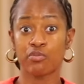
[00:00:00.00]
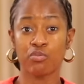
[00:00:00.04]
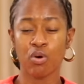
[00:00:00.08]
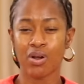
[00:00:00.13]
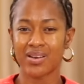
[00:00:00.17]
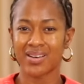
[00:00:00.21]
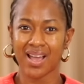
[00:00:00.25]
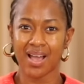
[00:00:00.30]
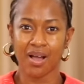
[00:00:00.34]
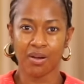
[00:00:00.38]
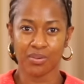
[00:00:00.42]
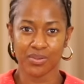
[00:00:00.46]
run
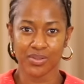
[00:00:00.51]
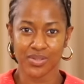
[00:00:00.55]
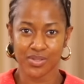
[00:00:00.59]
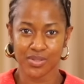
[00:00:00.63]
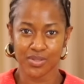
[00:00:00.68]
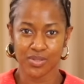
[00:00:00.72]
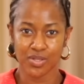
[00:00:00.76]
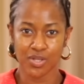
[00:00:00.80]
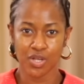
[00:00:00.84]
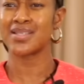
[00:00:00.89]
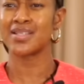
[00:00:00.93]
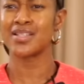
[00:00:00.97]
out.
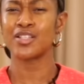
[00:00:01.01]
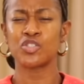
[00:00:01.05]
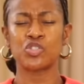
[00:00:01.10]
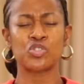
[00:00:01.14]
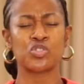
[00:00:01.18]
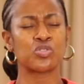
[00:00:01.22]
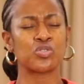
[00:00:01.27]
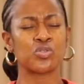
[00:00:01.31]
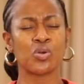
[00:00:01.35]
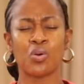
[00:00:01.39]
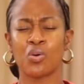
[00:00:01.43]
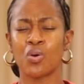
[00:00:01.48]

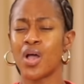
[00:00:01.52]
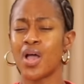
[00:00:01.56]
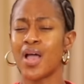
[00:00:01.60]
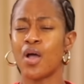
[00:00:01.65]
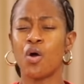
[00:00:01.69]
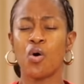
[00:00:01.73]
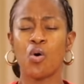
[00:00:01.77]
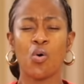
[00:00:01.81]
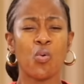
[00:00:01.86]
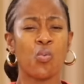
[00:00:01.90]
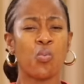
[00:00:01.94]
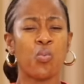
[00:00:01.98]
So
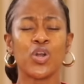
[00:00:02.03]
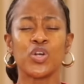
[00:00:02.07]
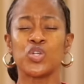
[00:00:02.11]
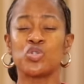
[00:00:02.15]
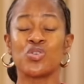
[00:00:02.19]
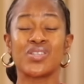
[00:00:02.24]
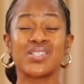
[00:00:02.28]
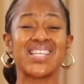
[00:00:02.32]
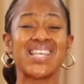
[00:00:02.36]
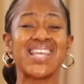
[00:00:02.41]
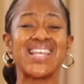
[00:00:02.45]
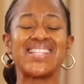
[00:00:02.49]
what
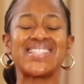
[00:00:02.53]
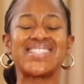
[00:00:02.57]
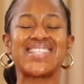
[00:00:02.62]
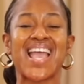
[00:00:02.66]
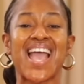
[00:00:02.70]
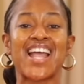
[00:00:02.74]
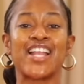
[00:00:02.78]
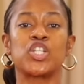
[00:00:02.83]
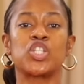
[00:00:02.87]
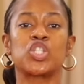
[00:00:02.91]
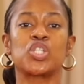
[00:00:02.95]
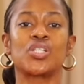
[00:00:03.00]
does
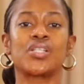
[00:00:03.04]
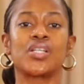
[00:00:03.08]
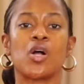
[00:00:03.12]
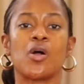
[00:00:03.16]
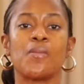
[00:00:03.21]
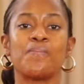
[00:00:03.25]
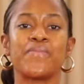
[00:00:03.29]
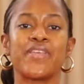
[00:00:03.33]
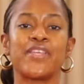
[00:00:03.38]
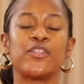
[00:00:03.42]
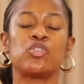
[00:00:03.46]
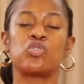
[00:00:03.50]
intentional
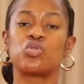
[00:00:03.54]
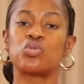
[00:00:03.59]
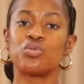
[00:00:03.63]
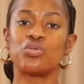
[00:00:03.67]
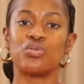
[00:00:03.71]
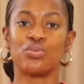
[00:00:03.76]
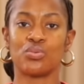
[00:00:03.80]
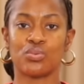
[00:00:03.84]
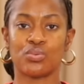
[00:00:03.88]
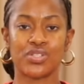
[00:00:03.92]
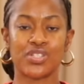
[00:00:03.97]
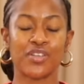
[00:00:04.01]
mean to
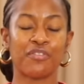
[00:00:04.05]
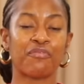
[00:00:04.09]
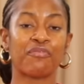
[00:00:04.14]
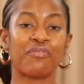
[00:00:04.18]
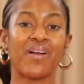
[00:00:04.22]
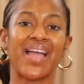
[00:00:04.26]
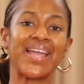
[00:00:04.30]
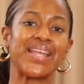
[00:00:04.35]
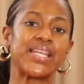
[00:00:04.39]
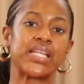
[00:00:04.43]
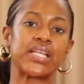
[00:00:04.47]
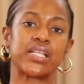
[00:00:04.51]
you?
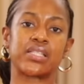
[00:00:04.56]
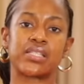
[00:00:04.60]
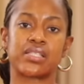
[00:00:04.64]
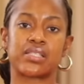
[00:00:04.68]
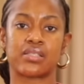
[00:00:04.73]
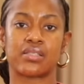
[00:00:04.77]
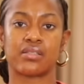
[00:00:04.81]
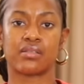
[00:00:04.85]
Define it.